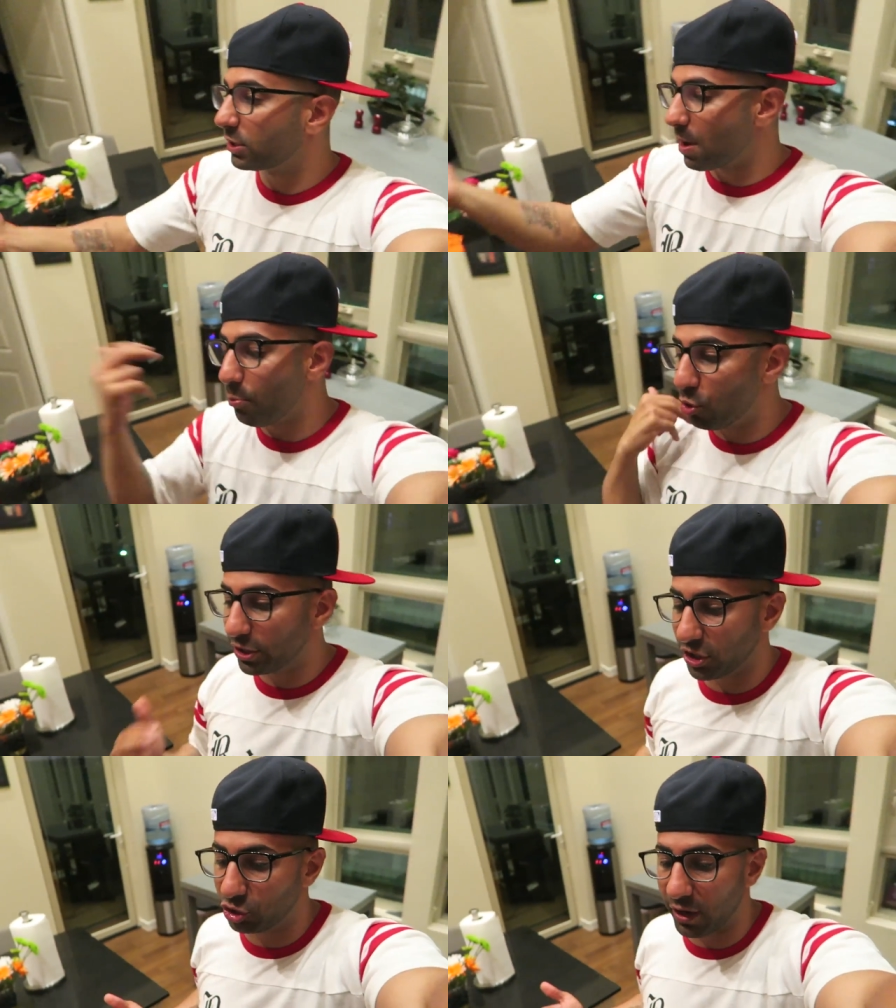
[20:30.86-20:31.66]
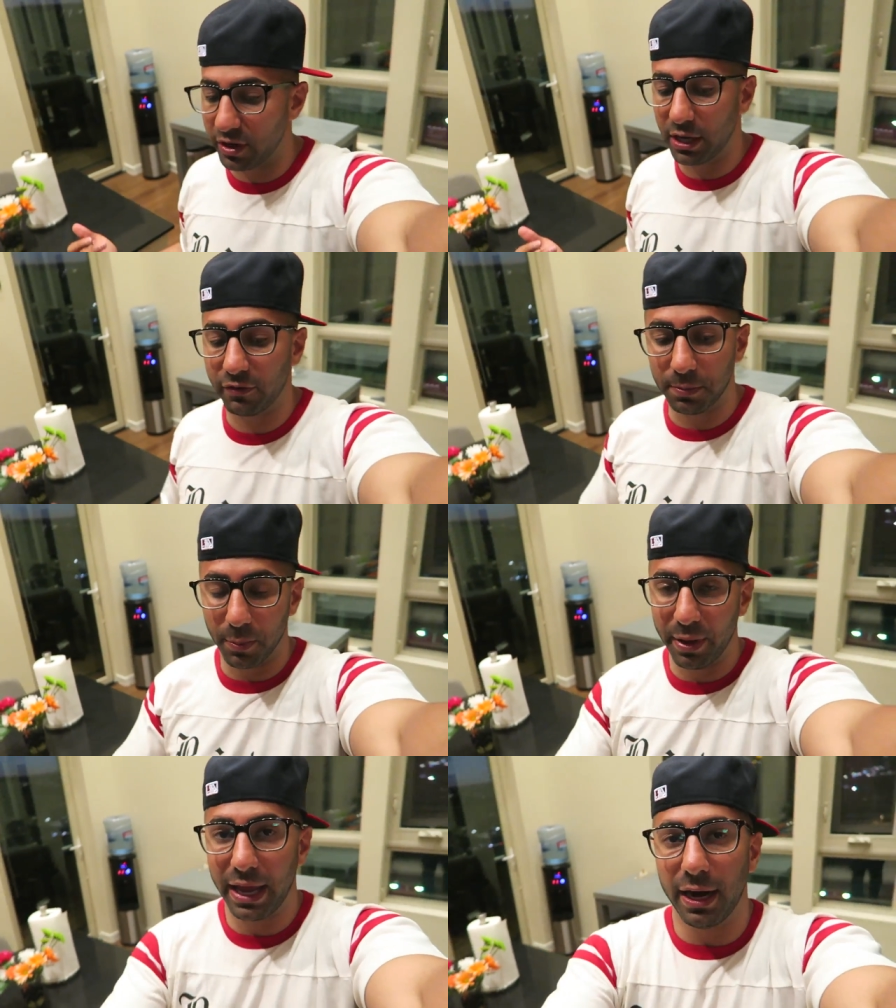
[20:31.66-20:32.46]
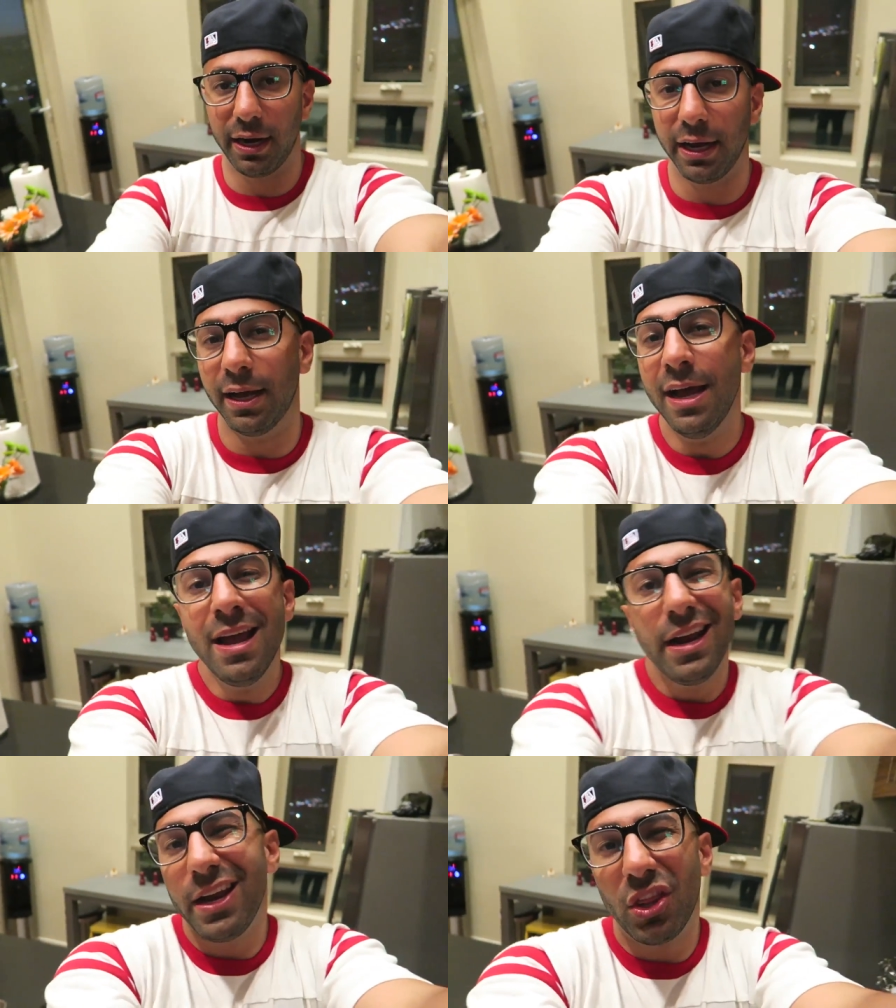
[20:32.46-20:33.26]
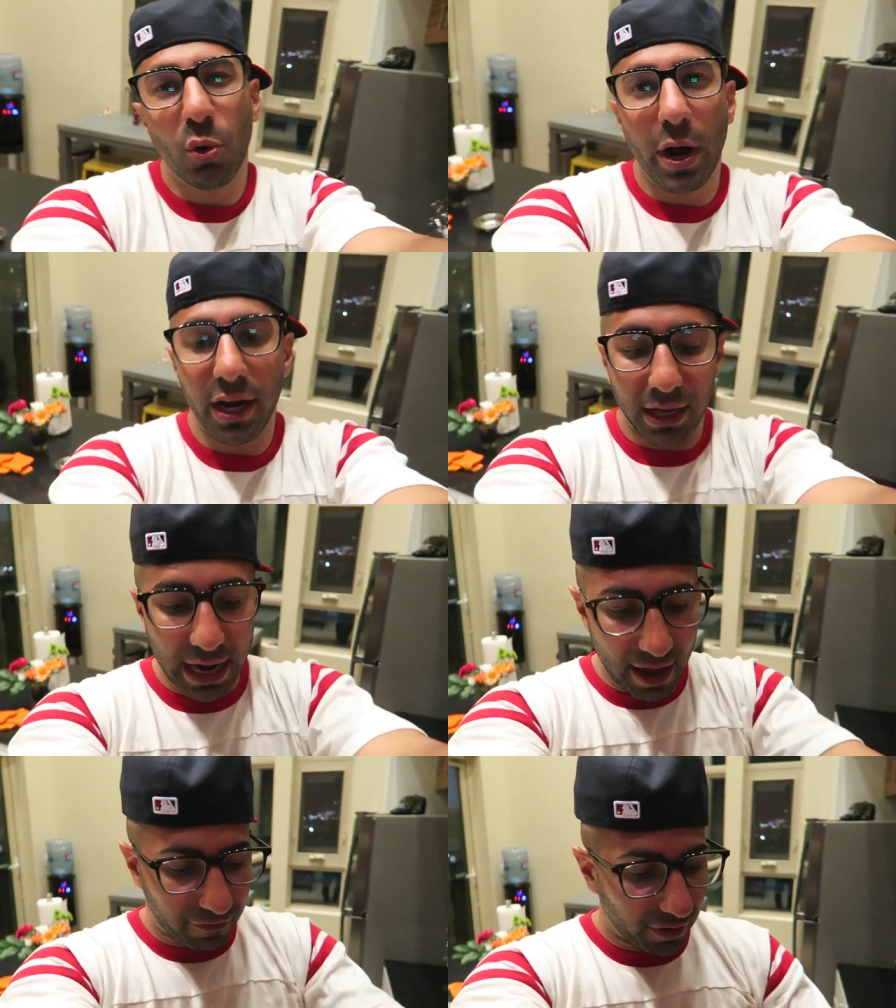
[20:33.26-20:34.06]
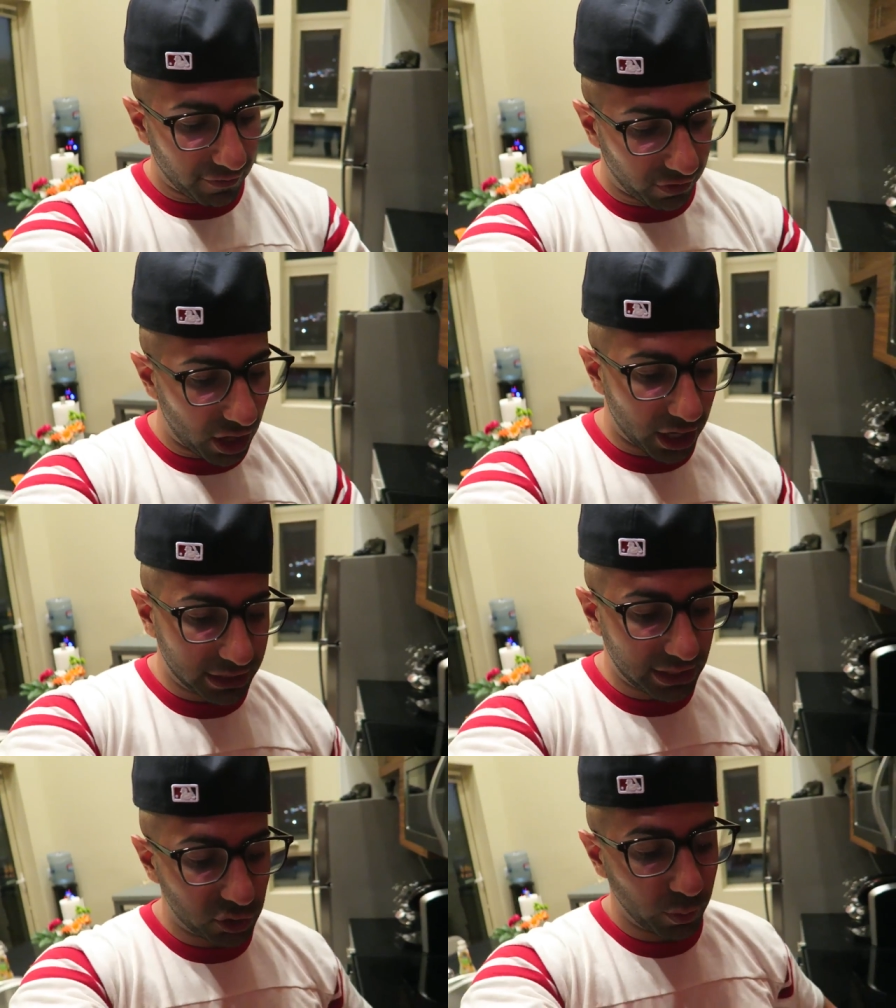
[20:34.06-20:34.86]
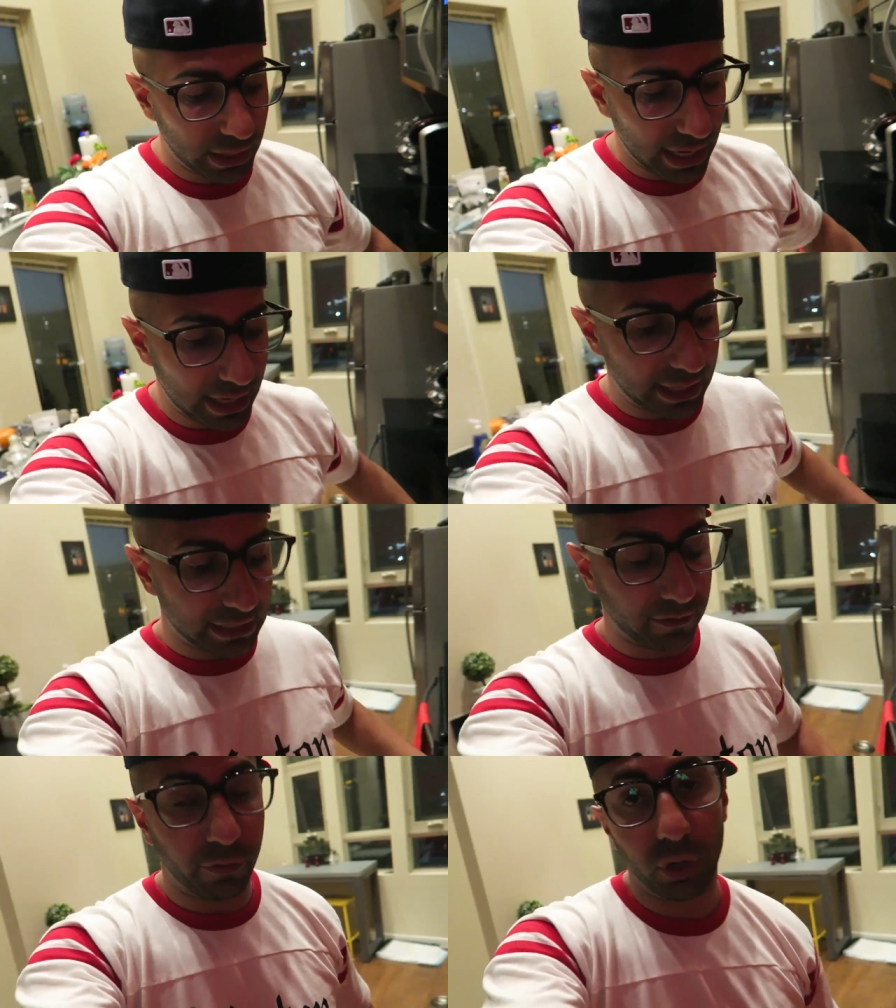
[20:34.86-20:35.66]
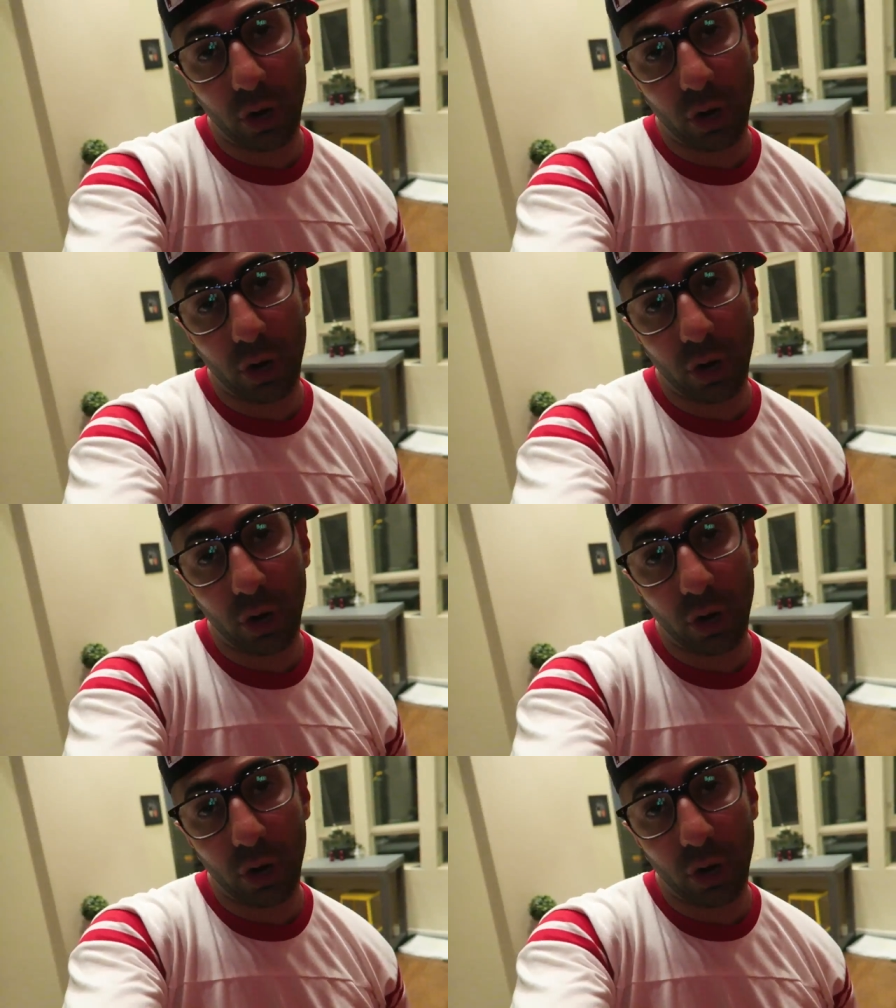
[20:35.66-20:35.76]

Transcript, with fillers: it because my boys are driving here from the bay area either way you're gonna have fun vlogs this weekend because if we